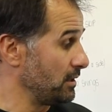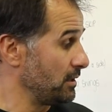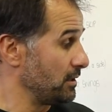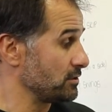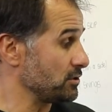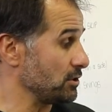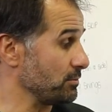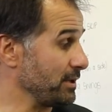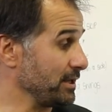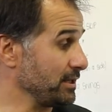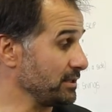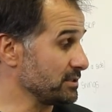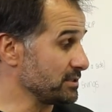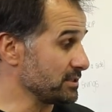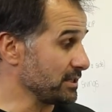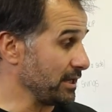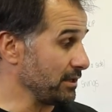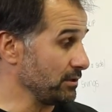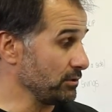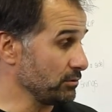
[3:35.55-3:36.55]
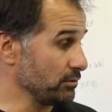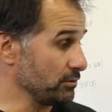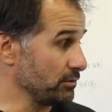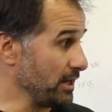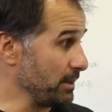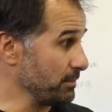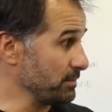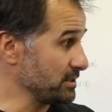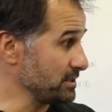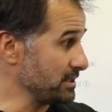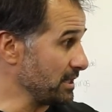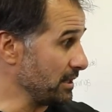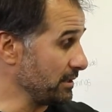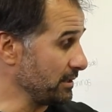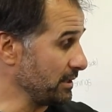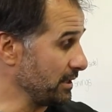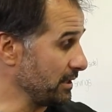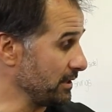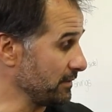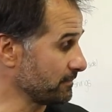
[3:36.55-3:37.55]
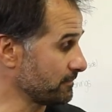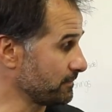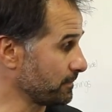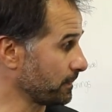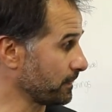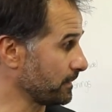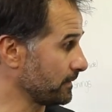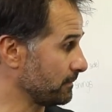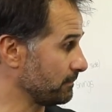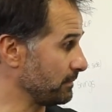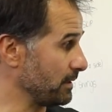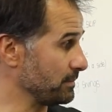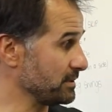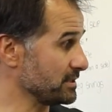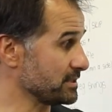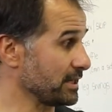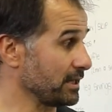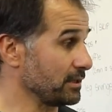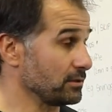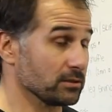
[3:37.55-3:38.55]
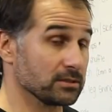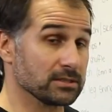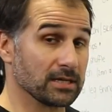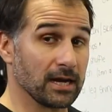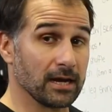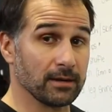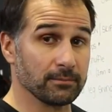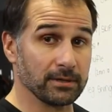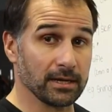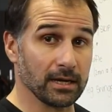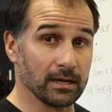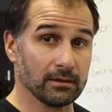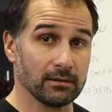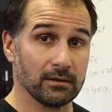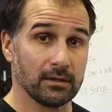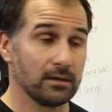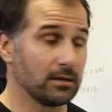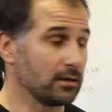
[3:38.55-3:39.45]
So you may need to scale your numbers down here, maybe scale your time down